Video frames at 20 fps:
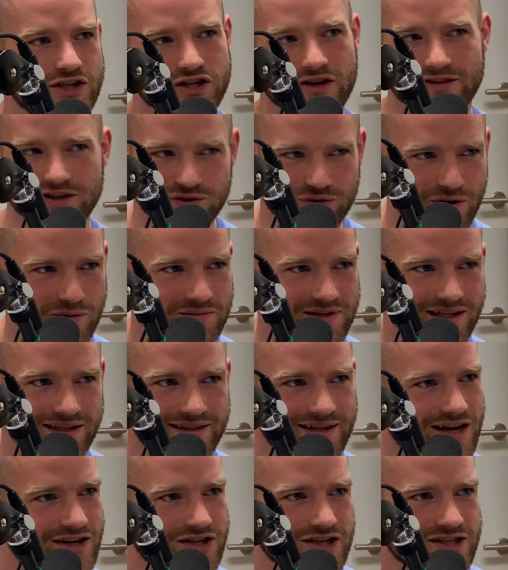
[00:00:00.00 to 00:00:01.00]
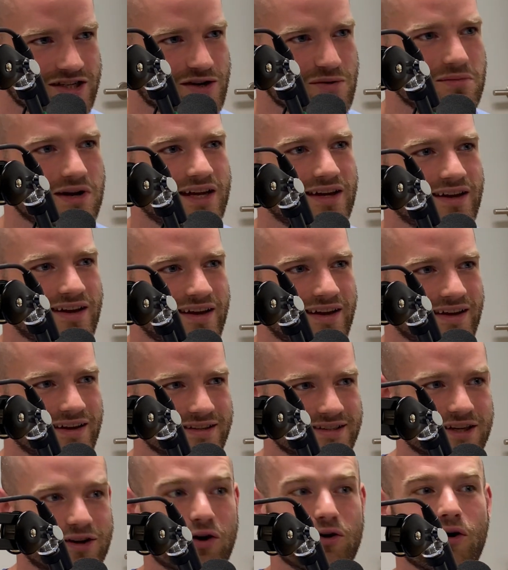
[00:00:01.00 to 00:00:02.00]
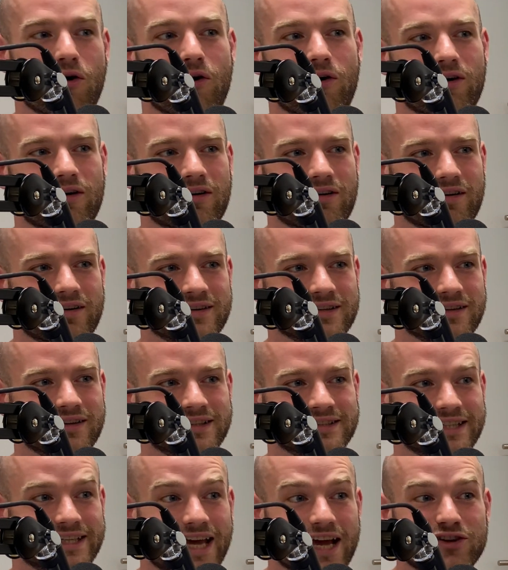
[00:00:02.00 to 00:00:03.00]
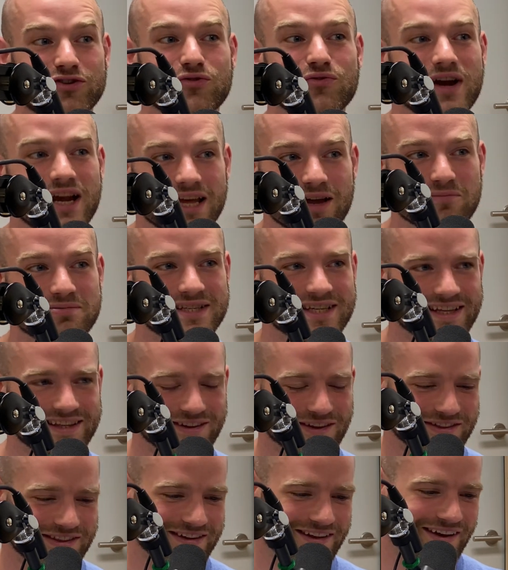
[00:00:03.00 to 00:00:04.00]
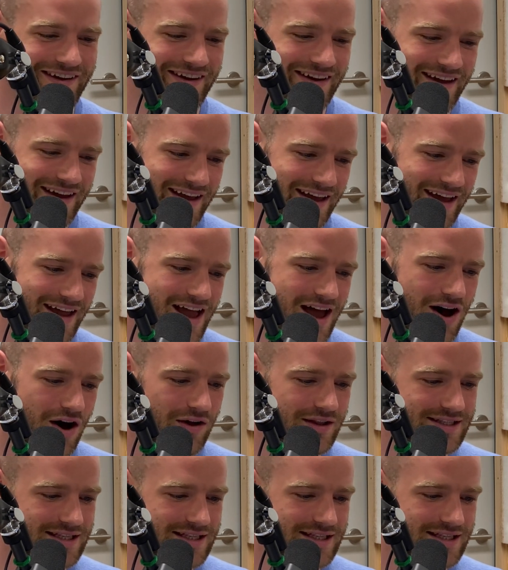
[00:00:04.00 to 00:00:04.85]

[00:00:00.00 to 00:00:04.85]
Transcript: JavaScript interchangeably. They go, they get really upset on the, on